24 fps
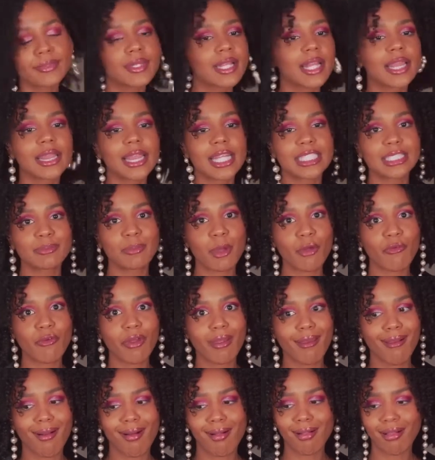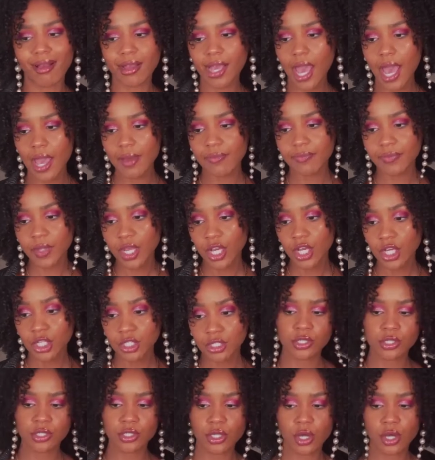Let's be real, okay?
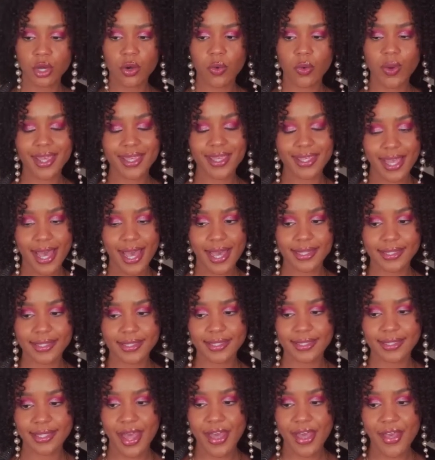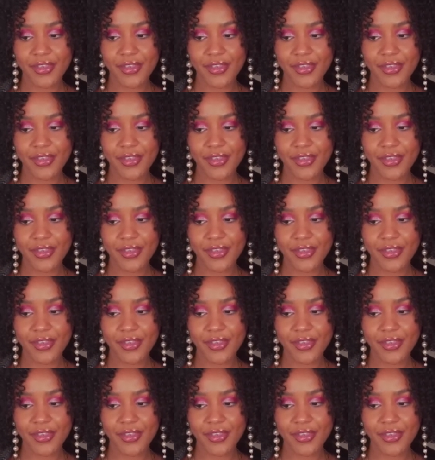So yes,